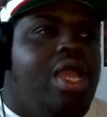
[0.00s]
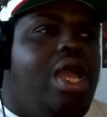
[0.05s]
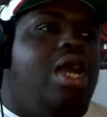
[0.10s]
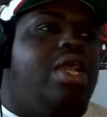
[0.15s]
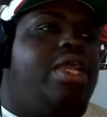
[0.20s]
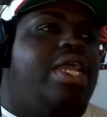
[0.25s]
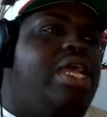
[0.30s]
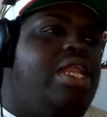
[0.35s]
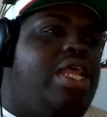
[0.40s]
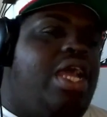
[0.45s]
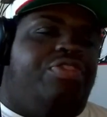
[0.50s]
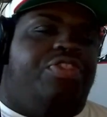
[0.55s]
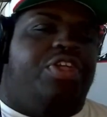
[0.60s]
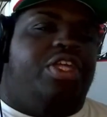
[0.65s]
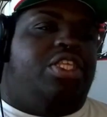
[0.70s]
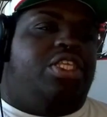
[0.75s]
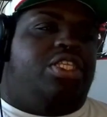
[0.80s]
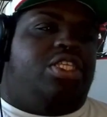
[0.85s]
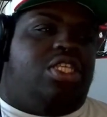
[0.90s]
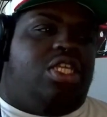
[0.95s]
Again, I
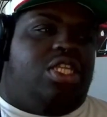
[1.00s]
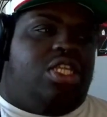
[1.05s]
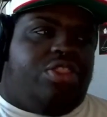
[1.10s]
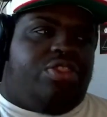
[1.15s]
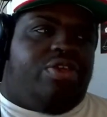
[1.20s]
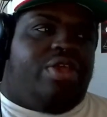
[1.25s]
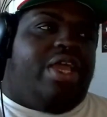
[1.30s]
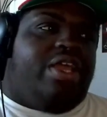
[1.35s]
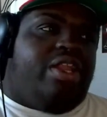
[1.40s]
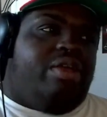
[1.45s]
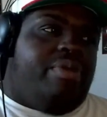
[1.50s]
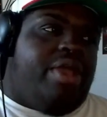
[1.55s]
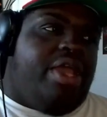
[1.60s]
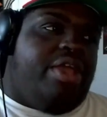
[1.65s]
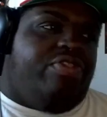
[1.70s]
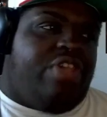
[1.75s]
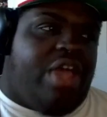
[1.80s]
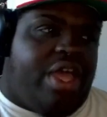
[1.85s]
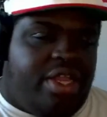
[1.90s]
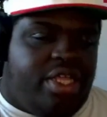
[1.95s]
think this is another
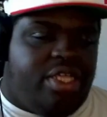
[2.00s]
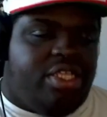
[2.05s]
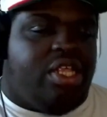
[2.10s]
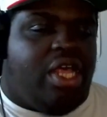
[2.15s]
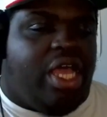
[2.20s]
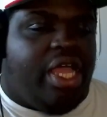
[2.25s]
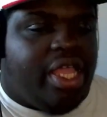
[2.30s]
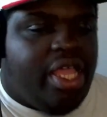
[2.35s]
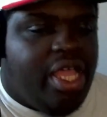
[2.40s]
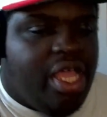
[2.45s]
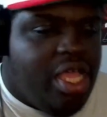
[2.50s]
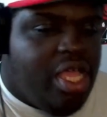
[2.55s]
anime that is like,